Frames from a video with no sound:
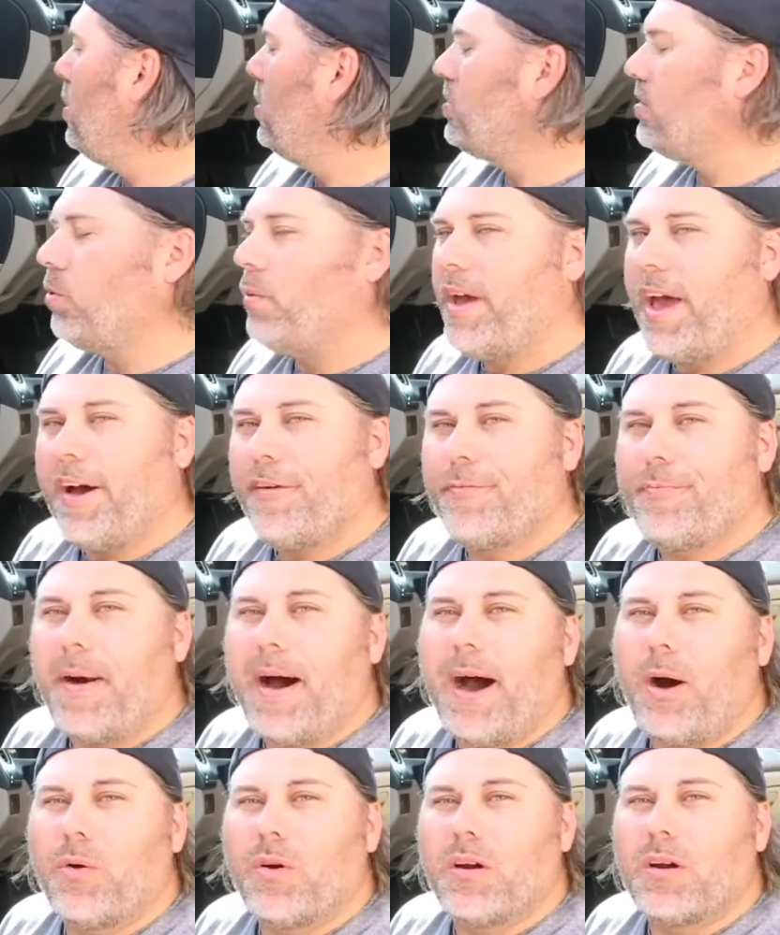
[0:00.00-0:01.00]
So we have
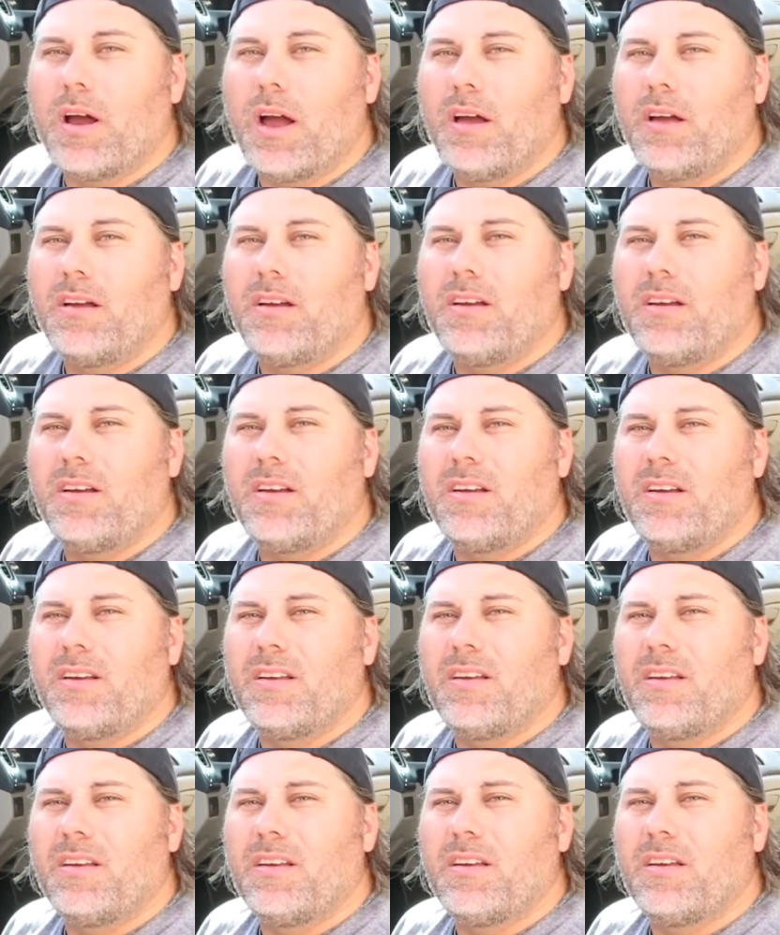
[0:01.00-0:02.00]
power.
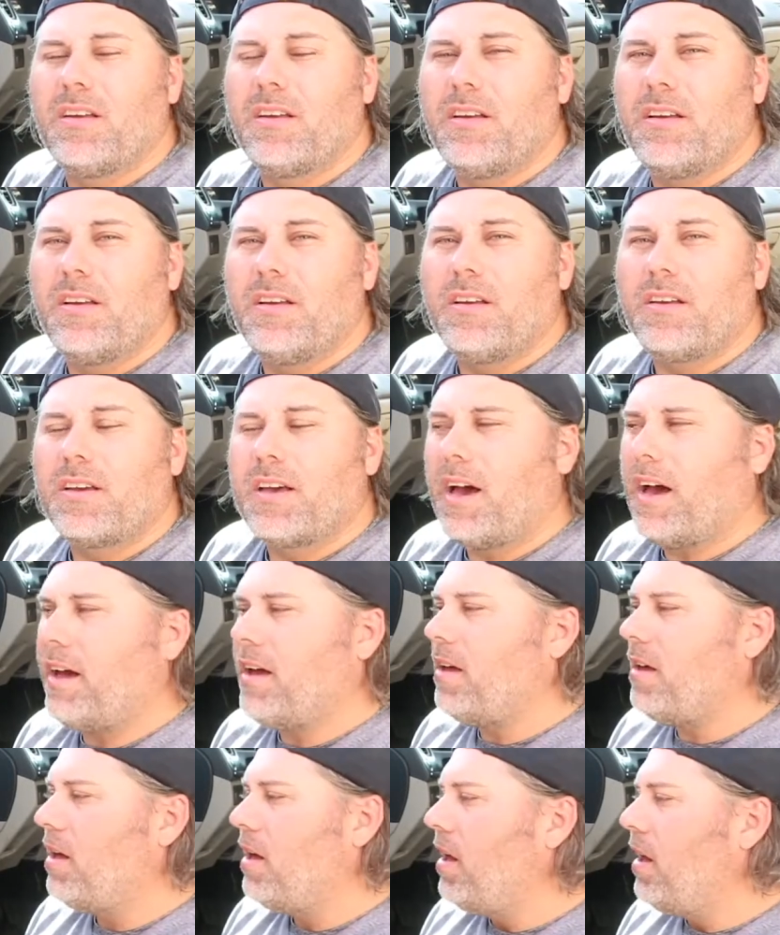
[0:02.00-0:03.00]

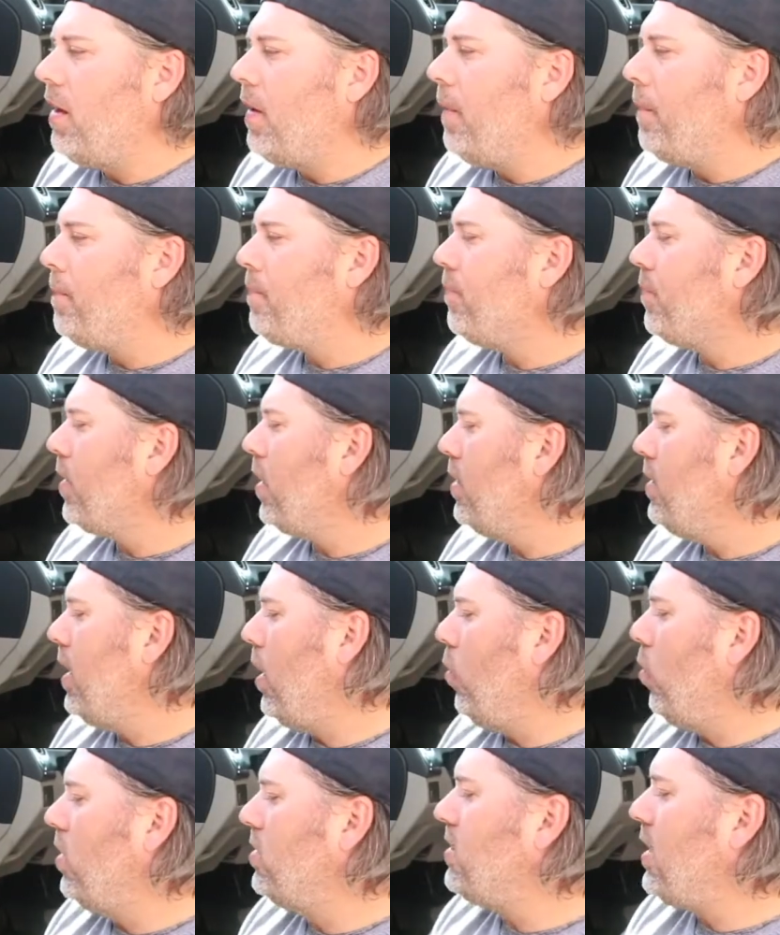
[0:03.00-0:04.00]
Okay.
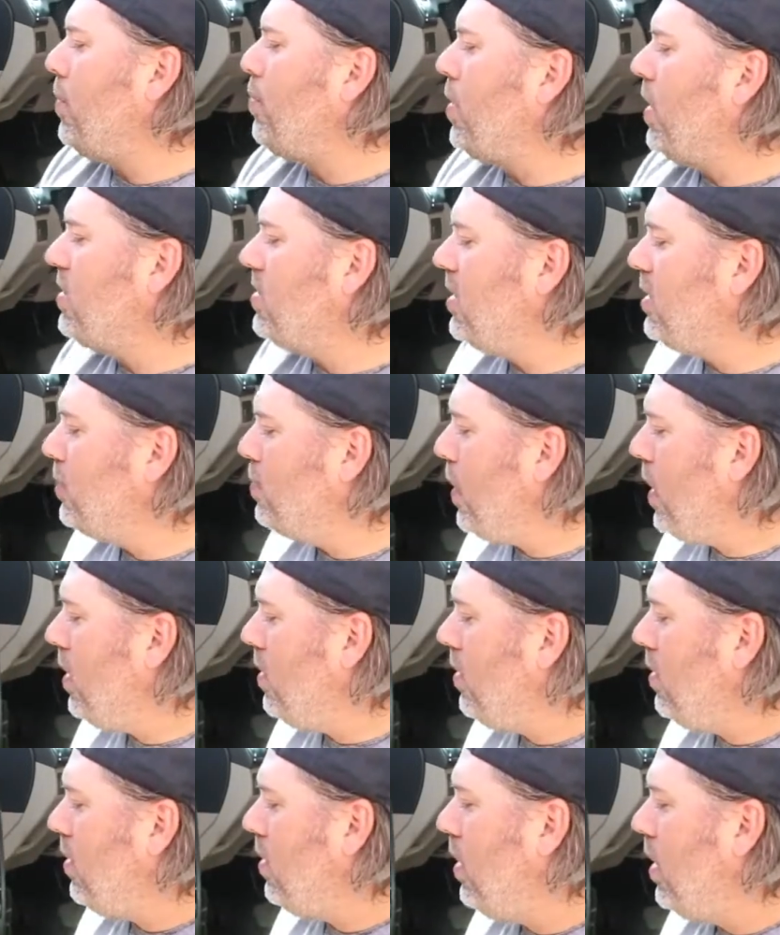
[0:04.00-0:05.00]
Now once I press this
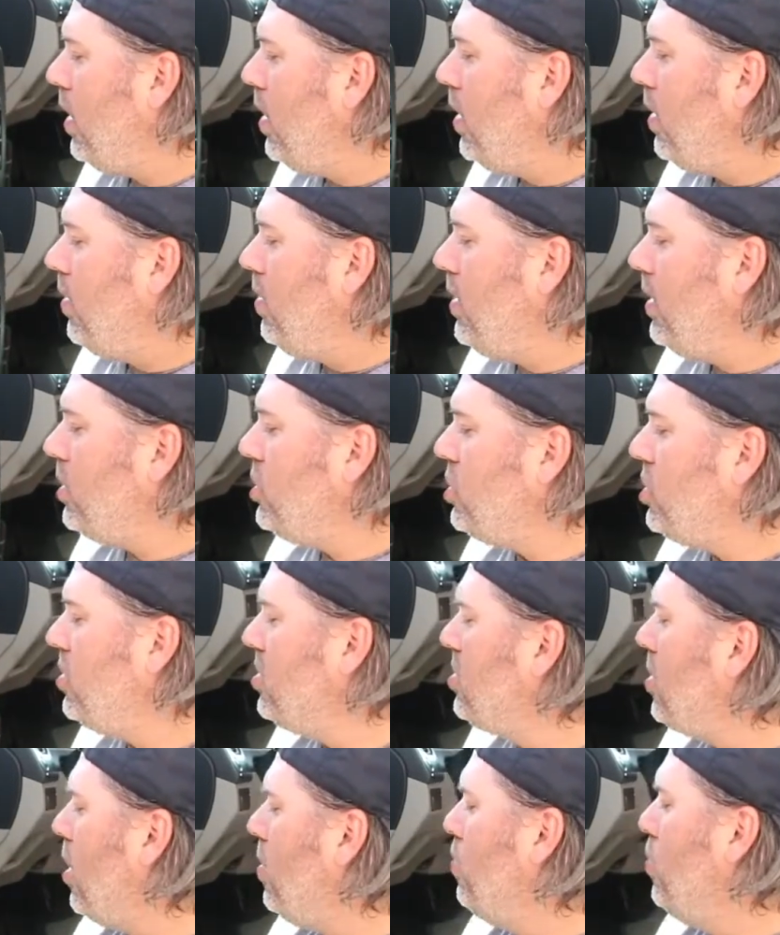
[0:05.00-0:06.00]
button, this should
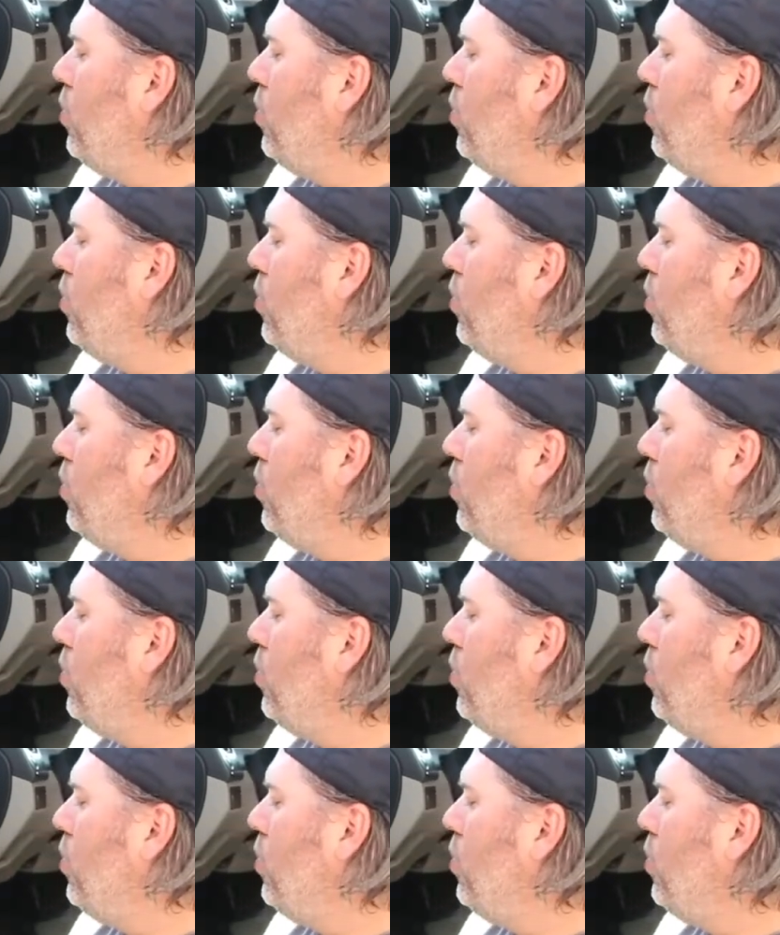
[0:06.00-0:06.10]
start